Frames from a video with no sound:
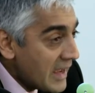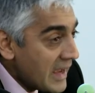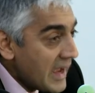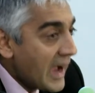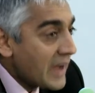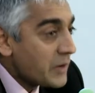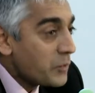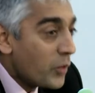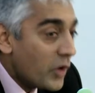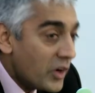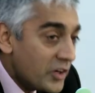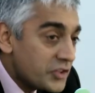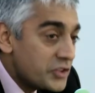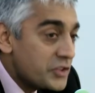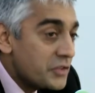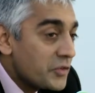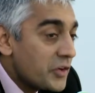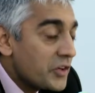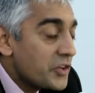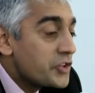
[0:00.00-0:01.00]
And whilst
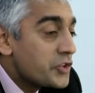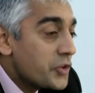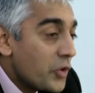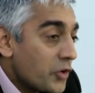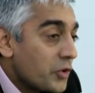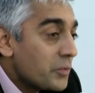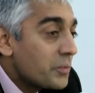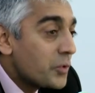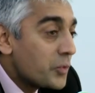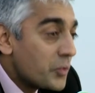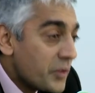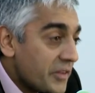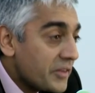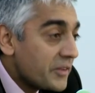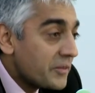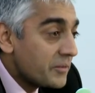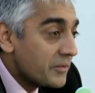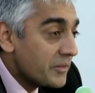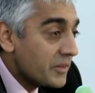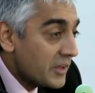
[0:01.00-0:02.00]
you've got a shockable
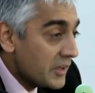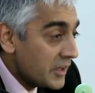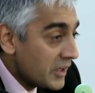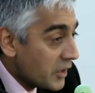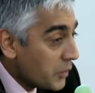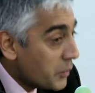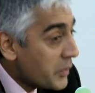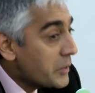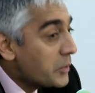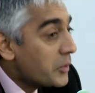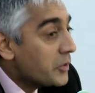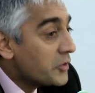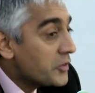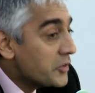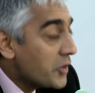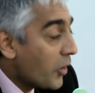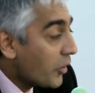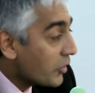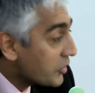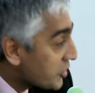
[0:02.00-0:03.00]
rhythm, we will
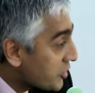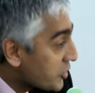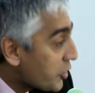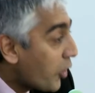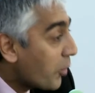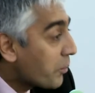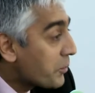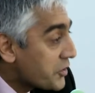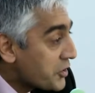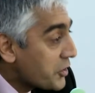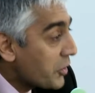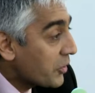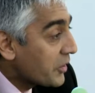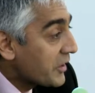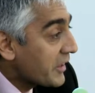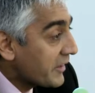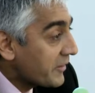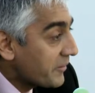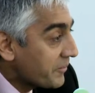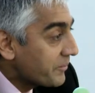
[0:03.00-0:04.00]
not stop
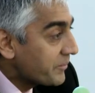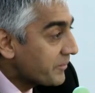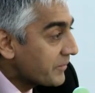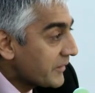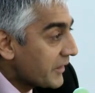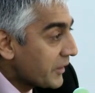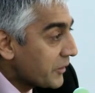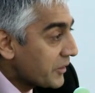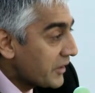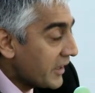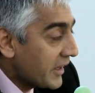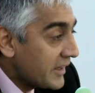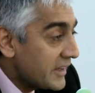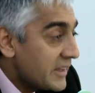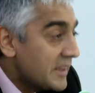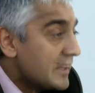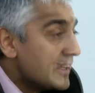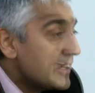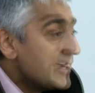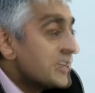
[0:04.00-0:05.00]
shocking, okay?
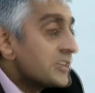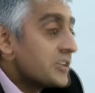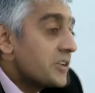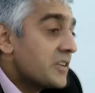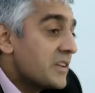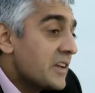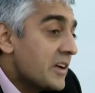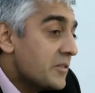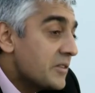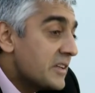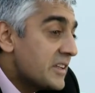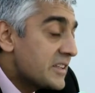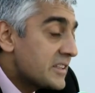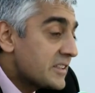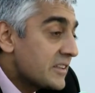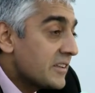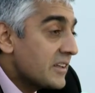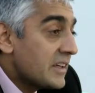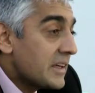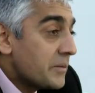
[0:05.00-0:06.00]
So the only
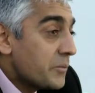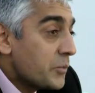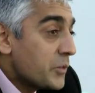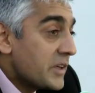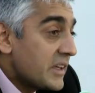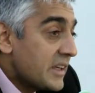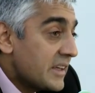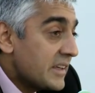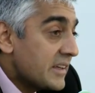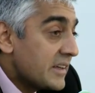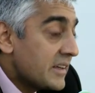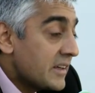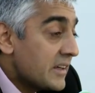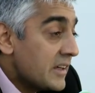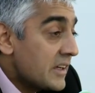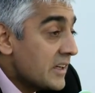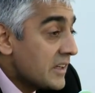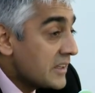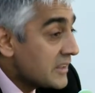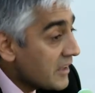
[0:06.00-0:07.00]
time we hear
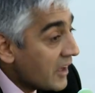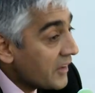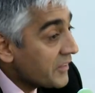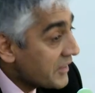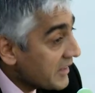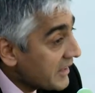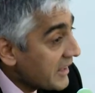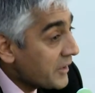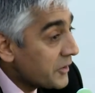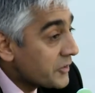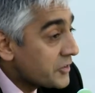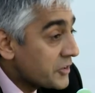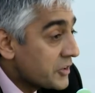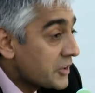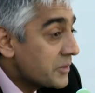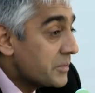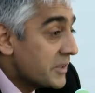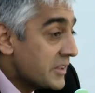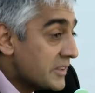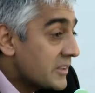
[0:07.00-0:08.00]
nothing else
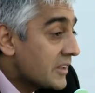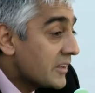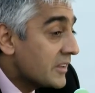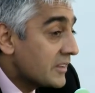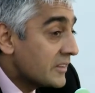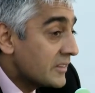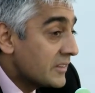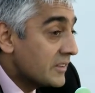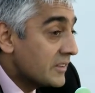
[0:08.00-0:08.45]
could be done